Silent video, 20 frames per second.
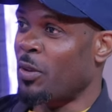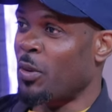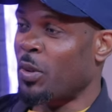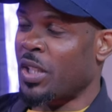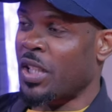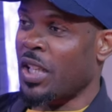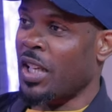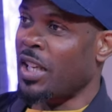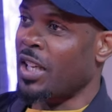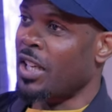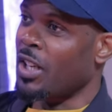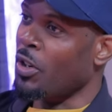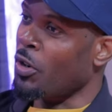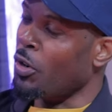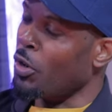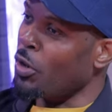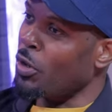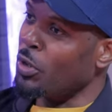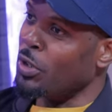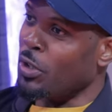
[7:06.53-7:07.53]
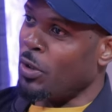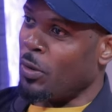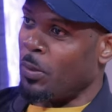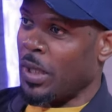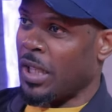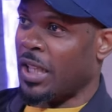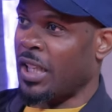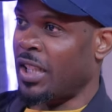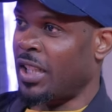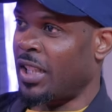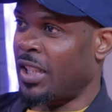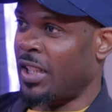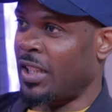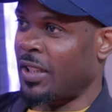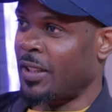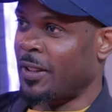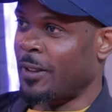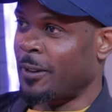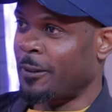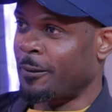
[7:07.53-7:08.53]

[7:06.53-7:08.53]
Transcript: you say Claude or Makelele.